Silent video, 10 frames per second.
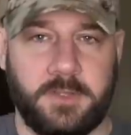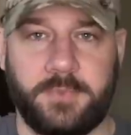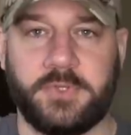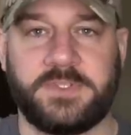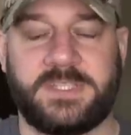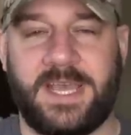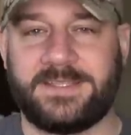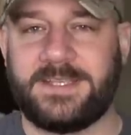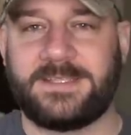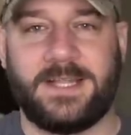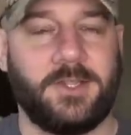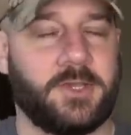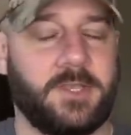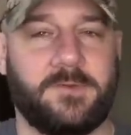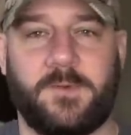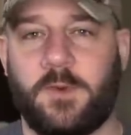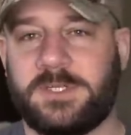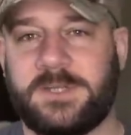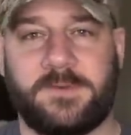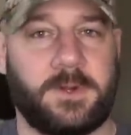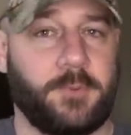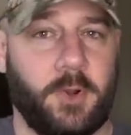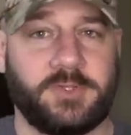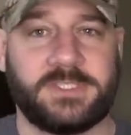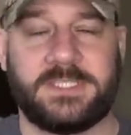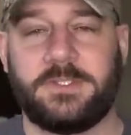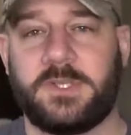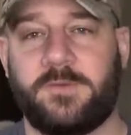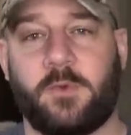the blue states. He's not looking for different approaches. He's looking for